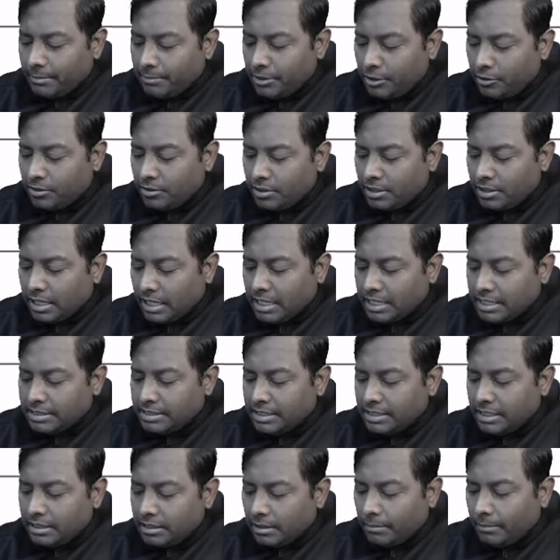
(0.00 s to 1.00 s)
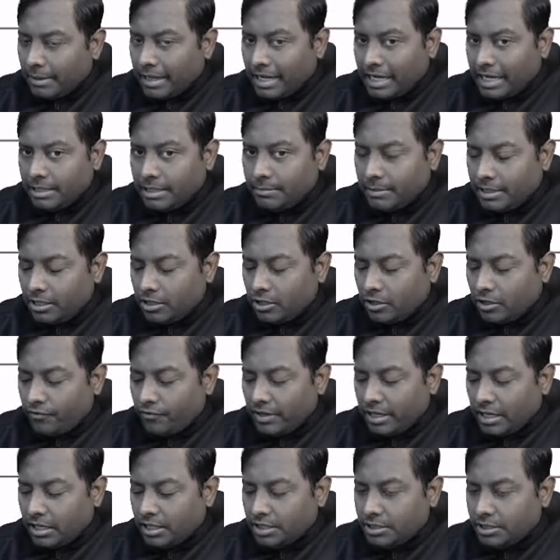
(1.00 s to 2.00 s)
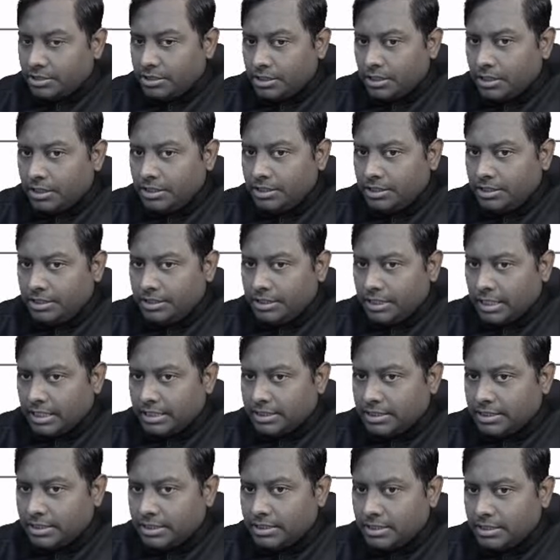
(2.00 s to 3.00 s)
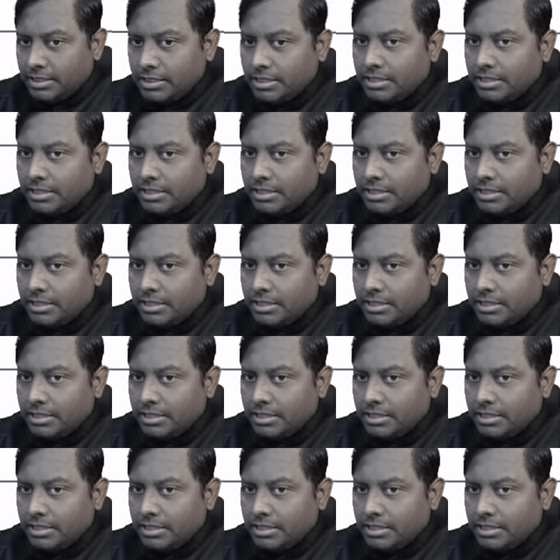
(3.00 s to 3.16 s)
be utilized in the management of allergy? Yes,